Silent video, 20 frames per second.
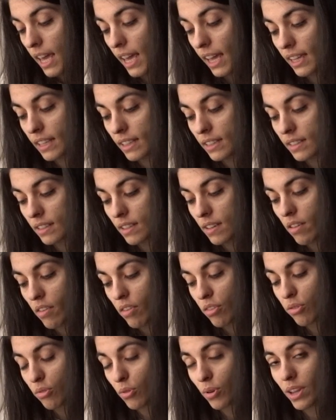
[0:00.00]
and
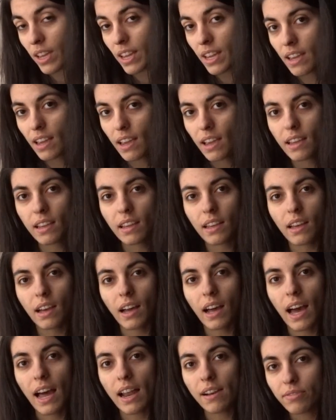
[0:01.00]
3
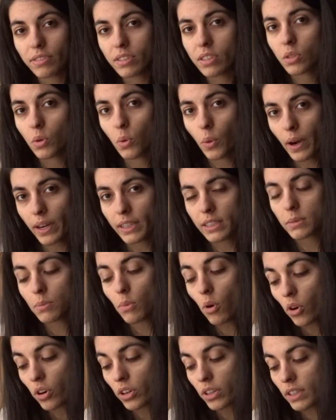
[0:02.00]
half squares
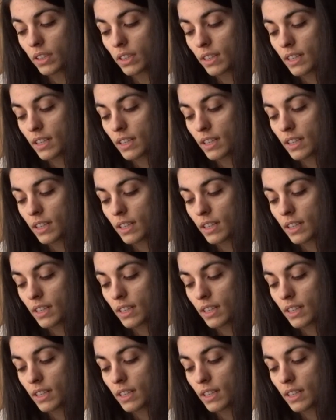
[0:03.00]
more,